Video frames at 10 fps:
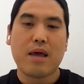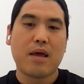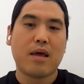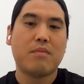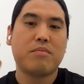
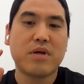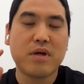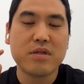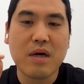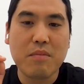and
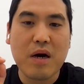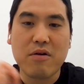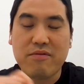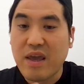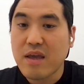because of our
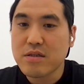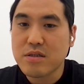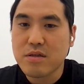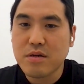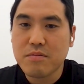vagus
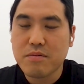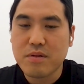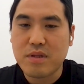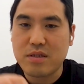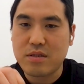nerve
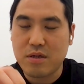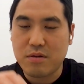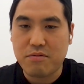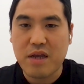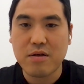that's uh,
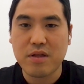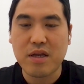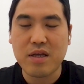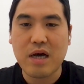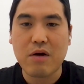
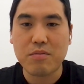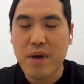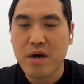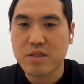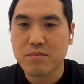regulating our
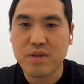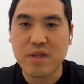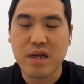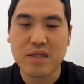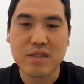
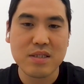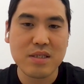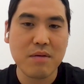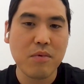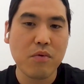parasympathetic
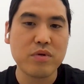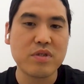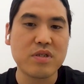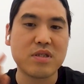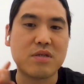system which
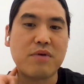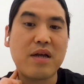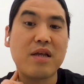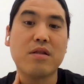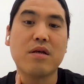is right
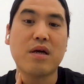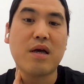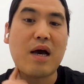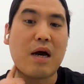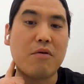at
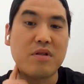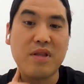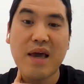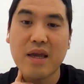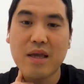our
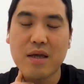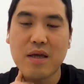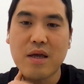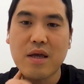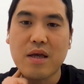neck
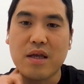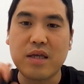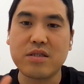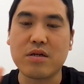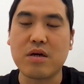
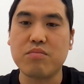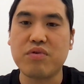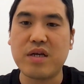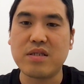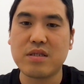gets uh,
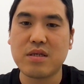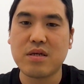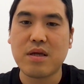compressed.